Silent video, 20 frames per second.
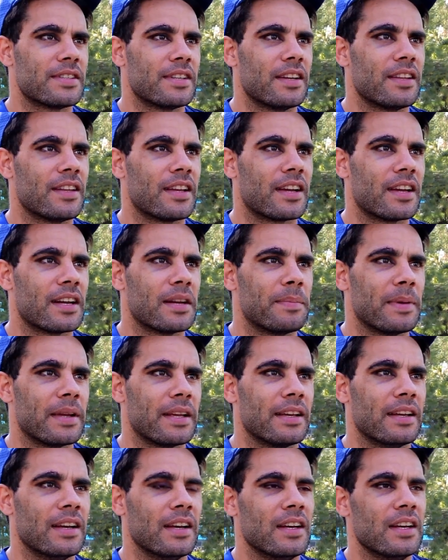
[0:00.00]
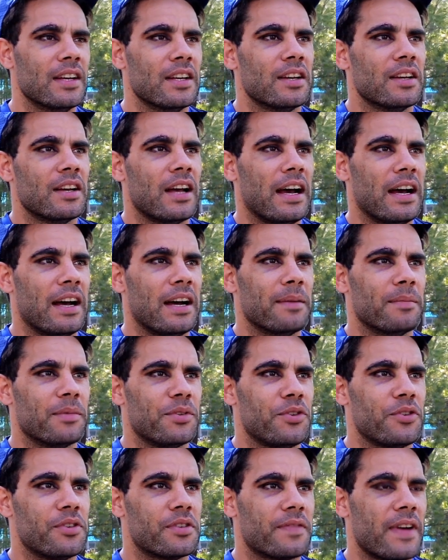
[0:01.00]
You know, they're going to be um, a
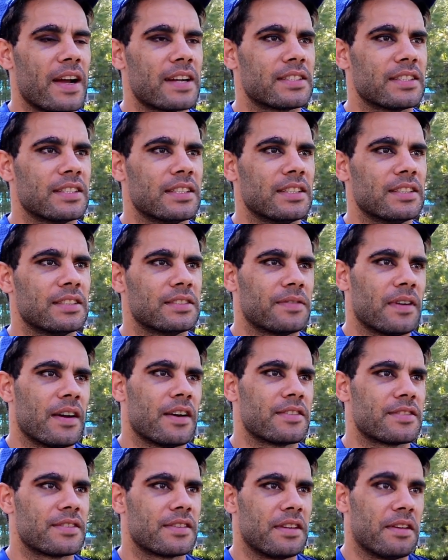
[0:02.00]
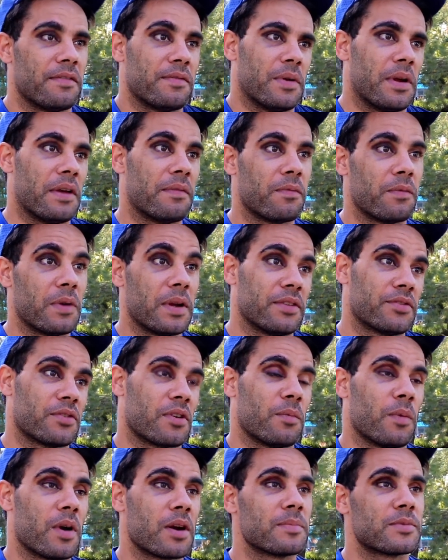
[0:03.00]
huge factor as far as if, if we
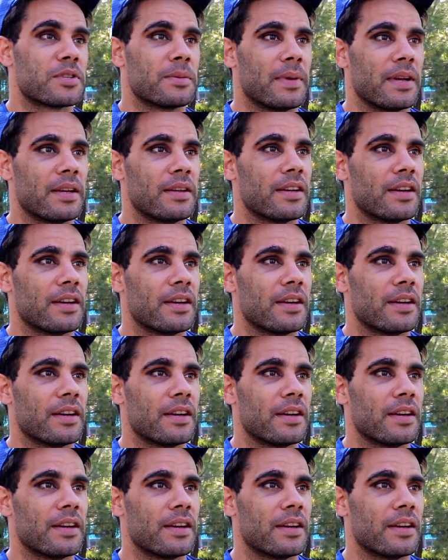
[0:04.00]
sort of want them to be.